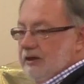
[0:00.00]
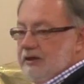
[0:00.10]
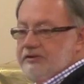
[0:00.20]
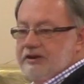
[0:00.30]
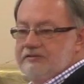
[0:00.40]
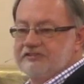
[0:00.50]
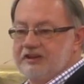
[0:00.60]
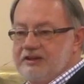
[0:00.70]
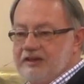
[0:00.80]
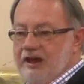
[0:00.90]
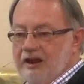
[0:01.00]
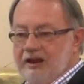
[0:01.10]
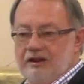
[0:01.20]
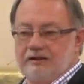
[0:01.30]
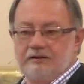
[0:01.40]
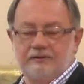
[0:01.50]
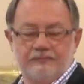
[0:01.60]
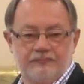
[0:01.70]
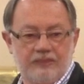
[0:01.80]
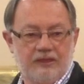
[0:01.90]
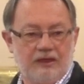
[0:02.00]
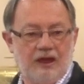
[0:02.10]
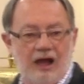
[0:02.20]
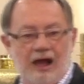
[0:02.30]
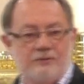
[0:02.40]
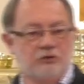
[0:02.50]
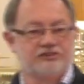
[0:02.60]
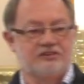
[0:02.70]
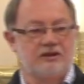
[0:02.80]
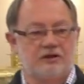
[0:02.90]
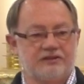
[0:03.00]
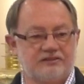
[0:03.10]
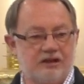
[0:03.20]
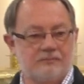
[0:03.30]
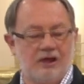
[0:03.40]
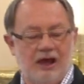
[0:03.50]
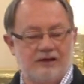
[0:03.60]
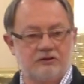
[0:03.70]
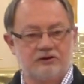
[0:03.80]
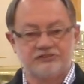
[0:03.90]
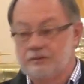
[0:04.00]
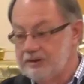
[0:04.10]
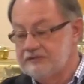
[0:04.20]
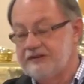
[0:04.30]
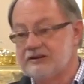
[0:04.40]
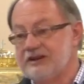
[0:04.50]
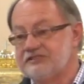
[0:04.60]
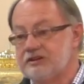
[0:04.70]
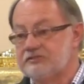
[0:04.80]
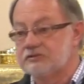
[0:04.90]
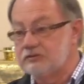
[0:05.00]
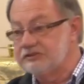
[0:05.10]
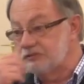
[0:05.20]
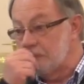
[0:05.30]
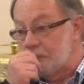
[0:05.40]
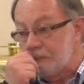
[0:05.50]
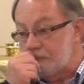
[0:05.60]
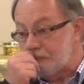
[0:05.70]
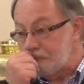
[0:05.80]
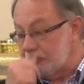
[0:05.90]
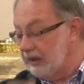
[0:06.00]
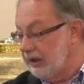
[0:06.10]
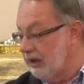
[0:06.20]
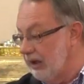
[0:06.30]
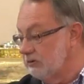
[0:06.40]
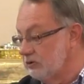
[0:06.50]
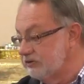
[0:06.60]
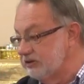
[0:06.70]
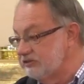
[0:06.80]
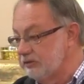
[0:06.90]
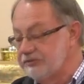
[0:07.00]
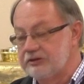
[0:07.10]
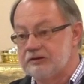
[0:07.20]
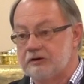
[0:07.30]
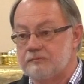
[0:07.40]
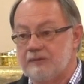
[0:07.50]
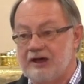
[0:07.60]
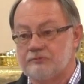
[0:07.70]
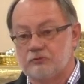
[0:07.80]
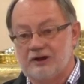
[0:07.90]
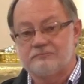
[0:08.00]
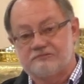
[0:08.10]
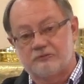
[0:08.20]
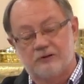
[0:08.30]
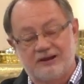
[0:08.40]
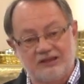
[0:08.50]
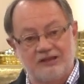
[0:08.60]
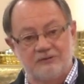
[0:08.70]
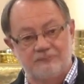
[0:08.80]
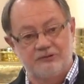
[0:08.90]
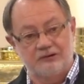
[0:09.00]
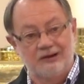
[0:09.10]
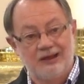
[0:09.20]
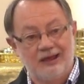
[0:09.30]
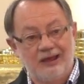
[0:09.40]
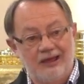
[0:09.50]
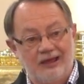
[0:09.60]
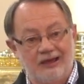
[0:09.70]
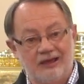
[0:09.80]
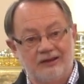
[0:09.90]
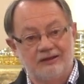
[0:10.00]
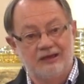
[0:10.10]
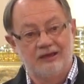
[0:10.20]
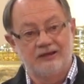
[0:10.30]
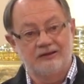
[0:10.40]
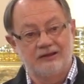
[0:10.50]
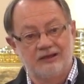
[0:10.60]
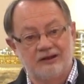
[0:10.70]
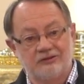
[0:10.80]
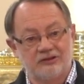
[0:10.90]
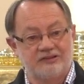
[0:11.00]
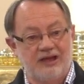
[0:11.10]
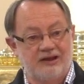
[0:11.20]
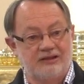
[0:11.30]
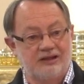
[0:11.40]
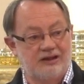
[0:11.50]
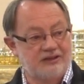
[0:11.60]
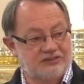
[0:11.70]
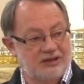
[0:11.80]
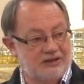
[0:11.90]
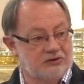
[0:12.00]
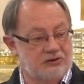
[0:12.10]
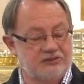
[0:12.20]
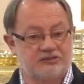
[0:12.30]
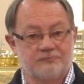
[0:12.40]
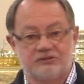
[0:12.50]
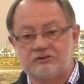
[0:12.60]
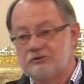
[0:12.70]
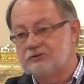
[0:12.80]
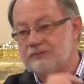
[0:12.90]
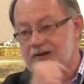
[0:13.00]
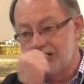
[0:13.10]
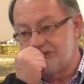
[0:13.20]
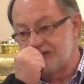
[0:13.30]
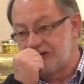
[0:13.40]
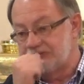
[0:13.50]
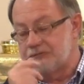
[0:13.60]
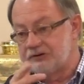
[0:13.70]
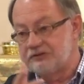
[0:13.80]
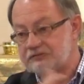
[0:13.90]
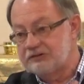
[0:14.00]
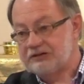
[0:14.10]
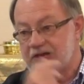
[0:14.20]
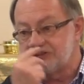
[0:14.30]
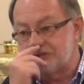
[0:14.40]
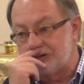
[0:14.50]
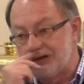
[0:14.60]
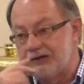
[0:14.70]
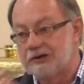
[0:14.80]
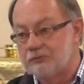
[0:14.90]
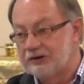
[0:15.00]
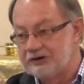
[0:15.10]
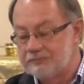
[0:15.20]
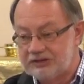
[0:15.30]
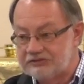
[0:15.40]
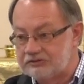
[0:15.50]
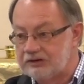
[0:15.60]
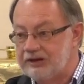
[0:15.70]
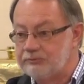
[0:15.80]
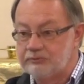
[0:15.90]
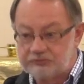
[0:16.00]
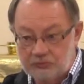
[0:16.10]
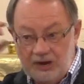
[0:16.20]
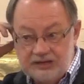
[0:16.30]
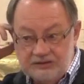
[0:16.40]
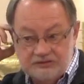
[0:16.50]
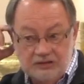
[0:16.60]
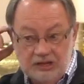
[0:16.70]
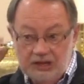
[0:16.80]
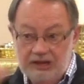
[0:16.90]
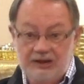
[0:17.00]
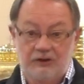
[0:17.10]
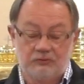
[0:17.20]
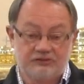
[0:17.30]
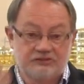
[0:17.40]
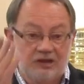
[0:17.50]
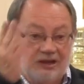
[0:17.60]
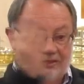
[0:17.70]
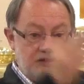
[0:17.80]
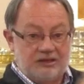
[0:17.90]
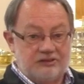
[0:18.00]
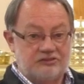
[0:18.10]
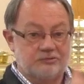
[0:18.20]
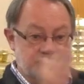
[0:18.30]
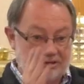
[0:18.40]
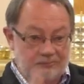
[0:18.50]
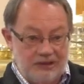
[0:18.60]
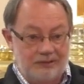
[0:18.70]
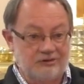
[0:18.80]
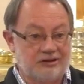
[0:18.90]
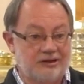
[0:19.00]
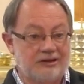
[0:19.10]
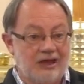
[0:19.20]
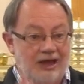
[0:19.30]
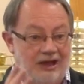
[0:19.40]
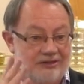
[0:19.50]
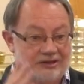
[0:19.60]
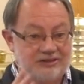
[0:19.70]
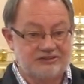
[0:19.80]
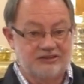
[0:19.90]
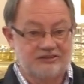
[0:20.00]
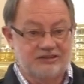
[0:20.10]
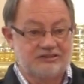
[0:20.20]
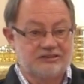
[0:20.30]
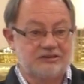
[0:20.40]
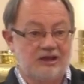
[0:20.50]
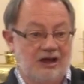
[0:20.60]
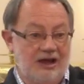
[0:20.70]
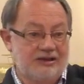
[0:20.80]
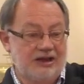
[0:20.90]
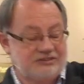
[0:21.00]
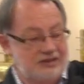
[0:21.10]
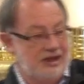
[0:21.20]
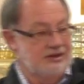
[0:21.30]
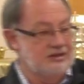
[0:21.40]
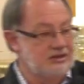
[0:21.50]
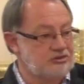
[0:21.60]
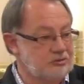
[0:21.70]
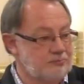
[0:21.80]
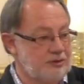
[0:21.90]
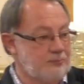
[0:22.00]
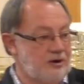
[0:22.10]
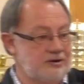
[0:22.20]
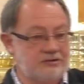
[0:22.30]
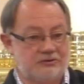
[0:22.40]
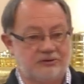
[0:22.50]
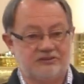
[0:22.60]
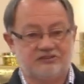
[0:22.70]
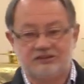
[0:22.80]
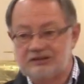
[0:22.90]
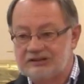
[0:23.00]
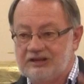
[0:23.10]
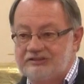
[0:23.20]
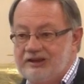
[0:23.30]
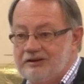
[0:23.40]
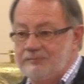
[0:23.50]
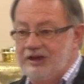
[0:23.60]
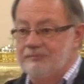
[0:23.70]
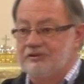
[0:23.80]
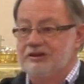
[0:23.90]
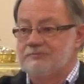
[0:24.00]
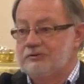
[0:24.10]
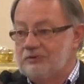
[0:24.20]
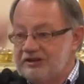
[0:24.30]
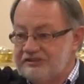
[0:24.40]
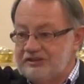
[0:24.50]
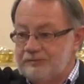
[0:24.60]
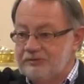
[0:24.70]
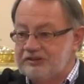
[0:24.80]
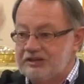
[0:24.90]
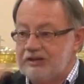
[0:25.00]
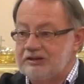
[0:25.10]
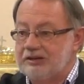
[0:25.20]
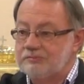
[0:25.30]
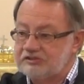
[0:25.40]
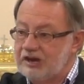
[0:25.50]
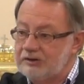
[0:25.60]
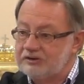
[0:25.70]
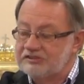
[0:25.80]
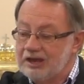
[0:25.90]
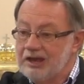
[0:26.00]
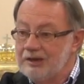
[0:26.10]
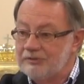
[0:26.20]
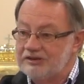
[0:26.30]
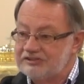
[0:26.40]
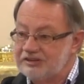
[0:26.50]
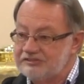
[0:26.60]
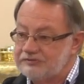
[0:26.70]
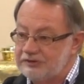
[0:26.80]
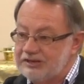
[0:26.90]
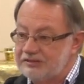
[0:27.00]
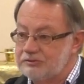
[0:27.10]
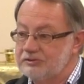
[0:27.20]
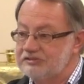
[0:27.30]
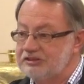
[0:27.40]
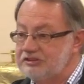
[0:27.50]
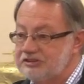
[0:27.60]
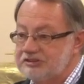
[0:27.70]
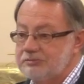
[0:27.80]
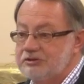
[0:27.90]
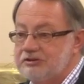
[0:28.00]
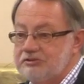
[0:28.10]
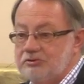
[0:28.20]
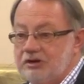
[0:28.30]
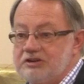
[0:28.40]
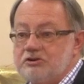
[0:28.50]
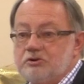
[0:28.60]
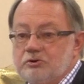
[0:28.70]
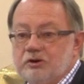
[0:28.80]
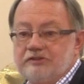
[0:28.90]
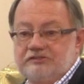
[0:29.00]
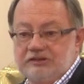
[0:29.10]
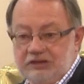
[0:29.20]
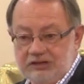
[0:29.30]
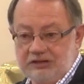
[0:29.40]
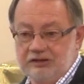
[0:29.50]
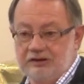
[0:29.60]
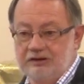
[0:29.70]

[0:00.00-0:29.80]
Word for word: He'll never say that. I will say all the time, I learned some. Matter of fact, I said to Chris, I, I looked at something in her Bible right before I came up here. And, and, and I looked at it and I said, I learned something new about Isaiah 43 yesterday and I wanted to make sure I was right. And that was the Egypt and the Babylon, how that he says, I did, I got you out of Egypt by parting the Red Sea. I got you out of Babylon by raising up a king named Cyrus. But he says, forget those things because I'm going to do a new thing.